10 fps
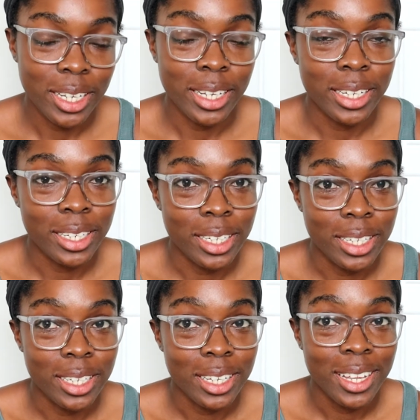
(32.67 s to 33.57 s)

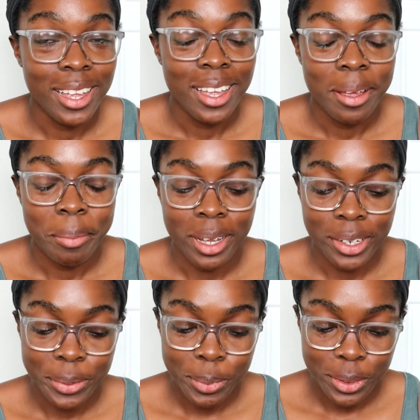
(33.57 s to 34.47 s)
And
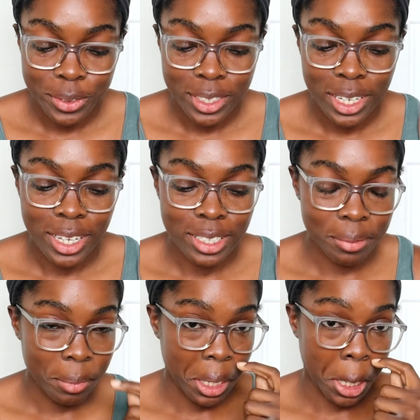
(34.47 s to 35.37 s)
my eyebrows has
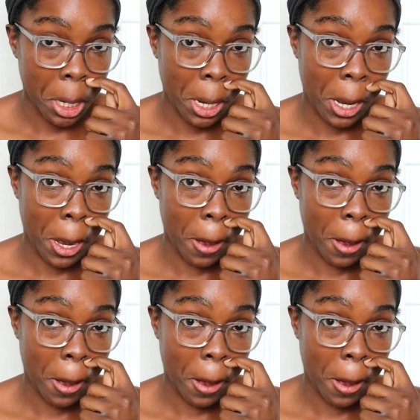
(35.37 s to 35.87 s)
been